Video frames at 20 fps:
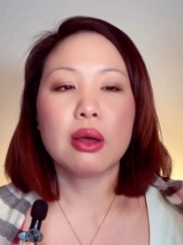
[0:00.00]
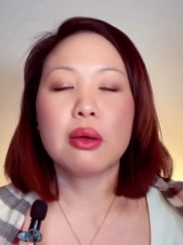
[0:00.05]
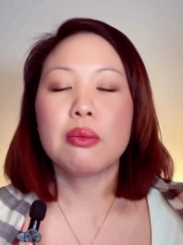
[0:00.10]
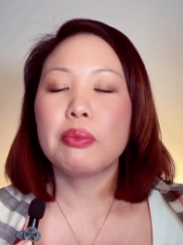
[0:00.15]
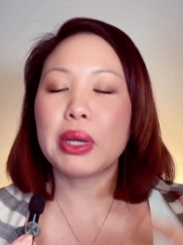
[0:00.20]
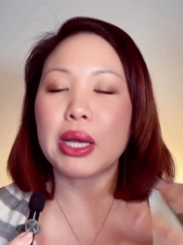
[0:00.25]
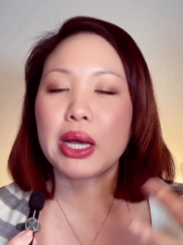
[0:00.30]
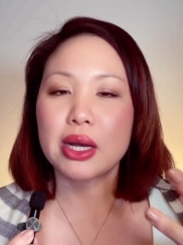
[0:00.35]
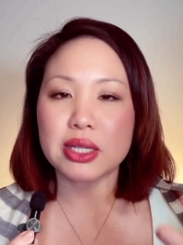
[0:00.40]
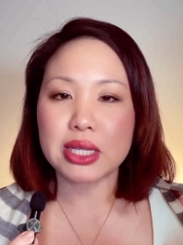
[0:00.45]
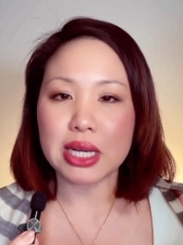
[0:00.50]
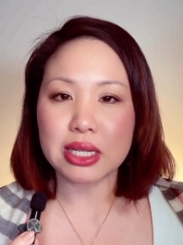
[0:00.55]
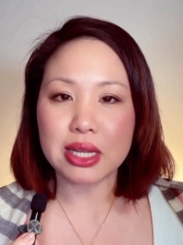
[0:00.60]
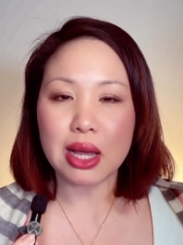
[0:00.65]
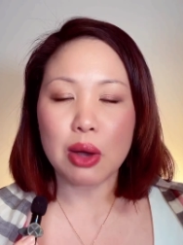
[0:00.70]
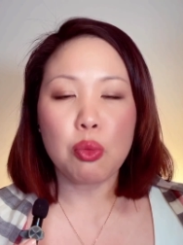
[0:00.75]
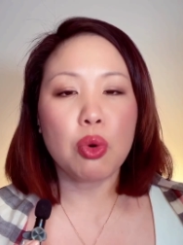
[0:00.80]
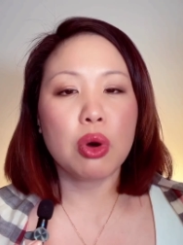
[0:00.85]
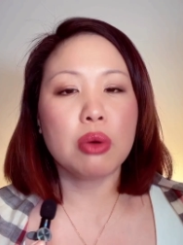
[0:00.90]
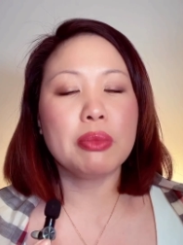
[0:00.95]
Because as a
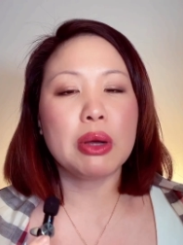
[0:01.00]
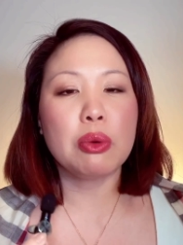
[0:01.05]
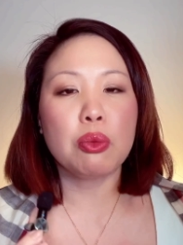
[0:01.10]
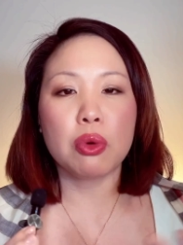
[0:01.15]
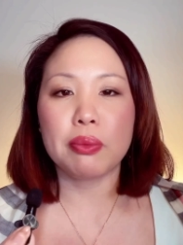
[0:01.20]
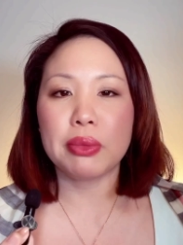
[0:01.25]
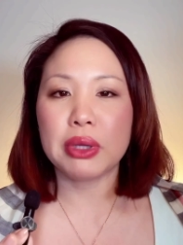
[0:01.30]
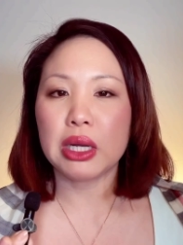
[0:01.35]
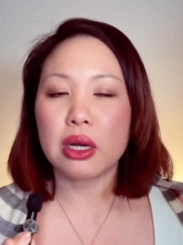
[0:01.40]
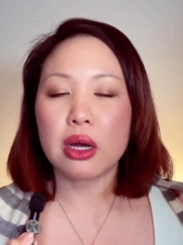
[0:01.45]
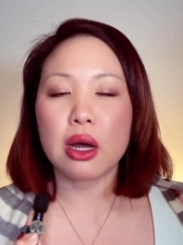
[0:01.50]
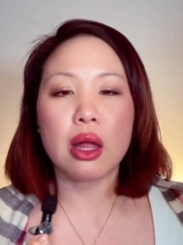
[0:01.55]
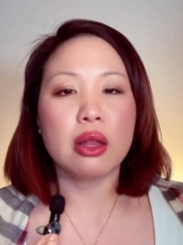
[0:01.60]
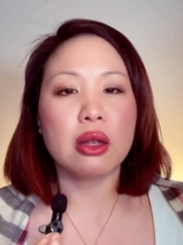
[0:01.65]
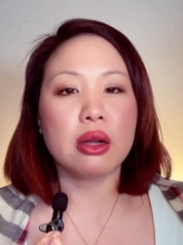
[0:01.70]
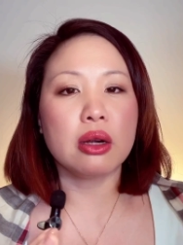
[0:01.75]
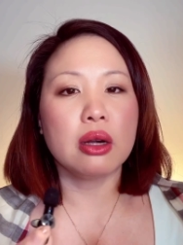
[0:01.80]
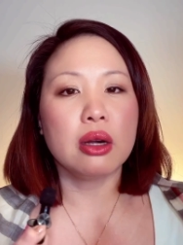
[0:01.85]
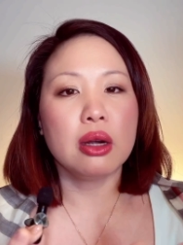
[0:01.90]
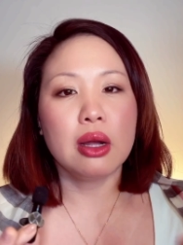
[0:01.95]
woman of
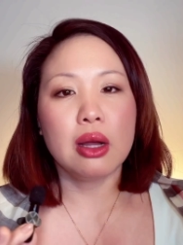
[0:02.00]
color,